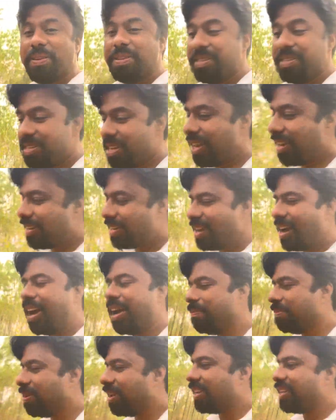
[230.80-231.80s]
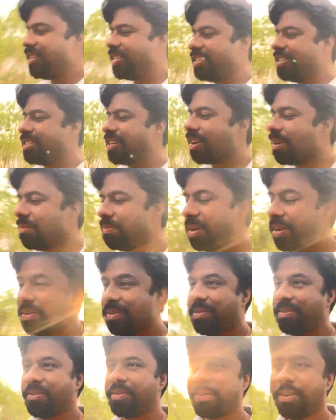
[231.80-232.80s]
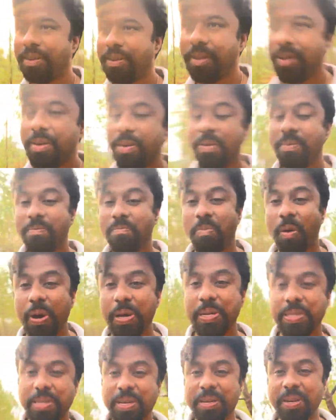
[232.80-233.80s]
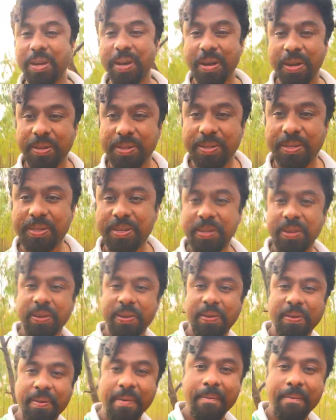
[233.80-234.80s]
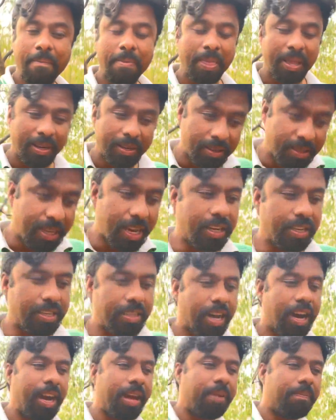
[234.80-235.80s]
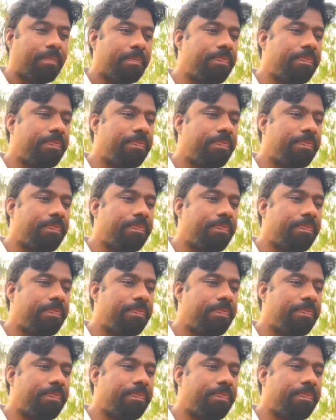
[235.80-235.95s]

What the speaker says: Take time, ladies and gentlemen. Boys and girls, take time.